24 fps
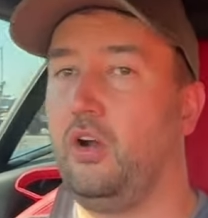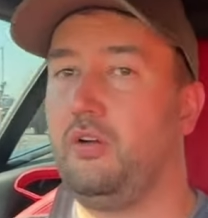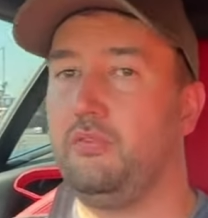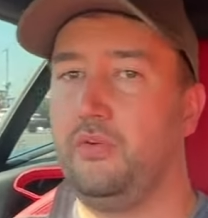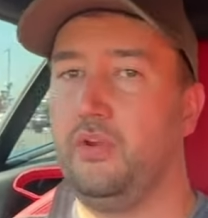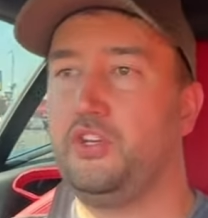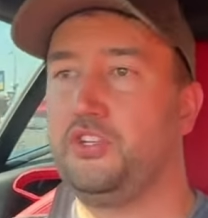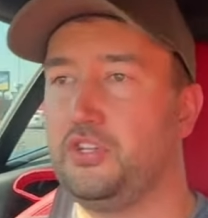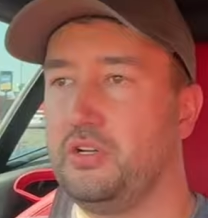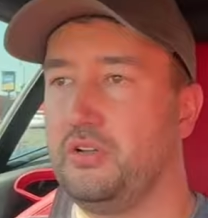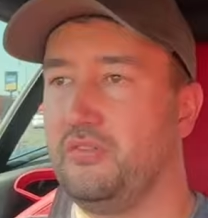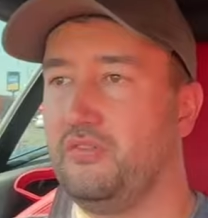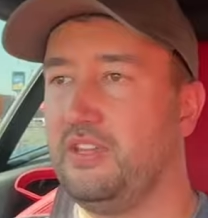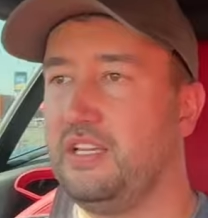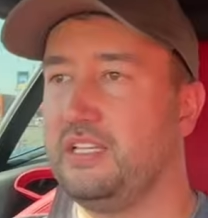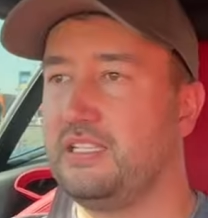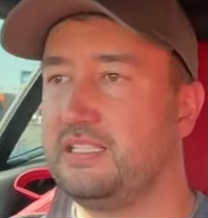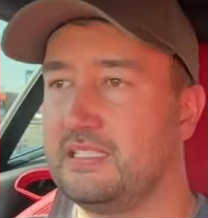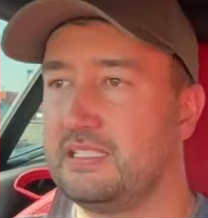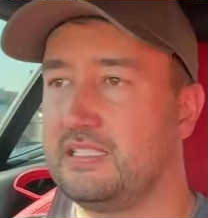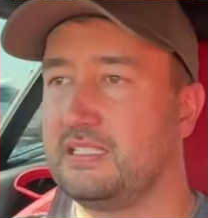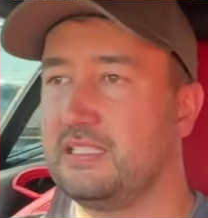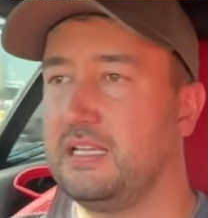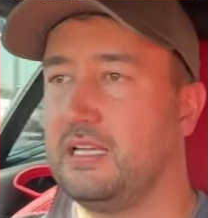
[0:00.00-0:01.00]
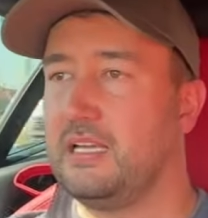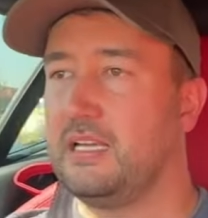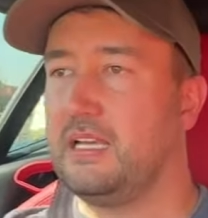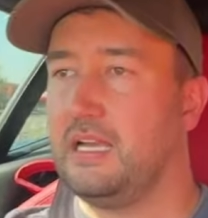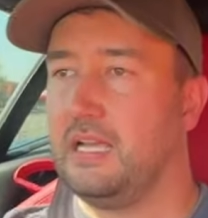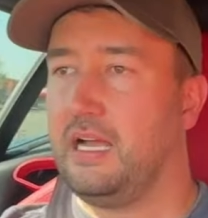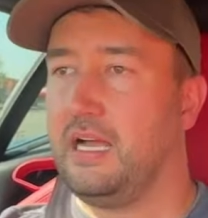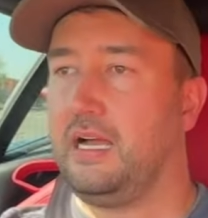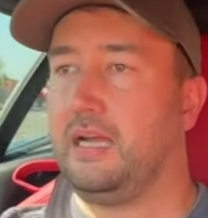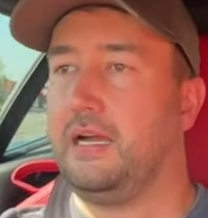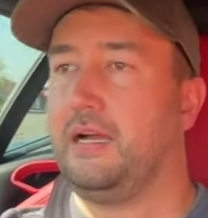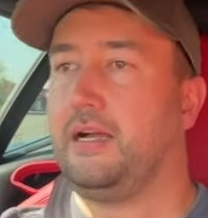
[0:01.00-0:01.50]
version of this.
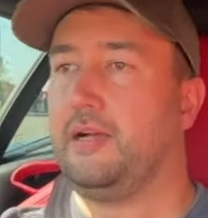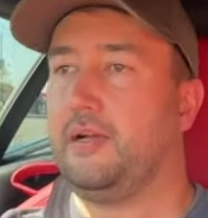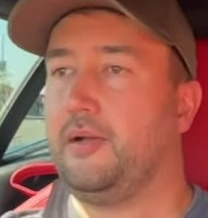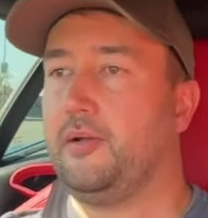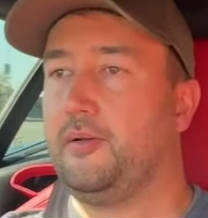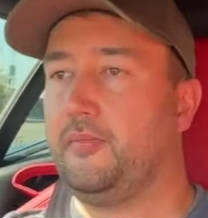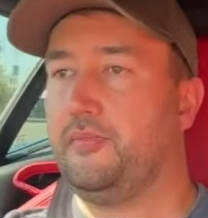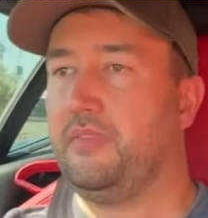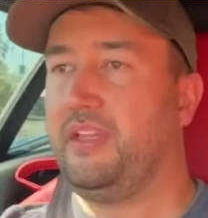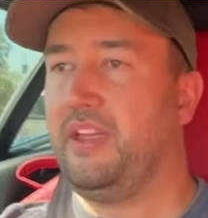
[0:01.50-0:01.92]
They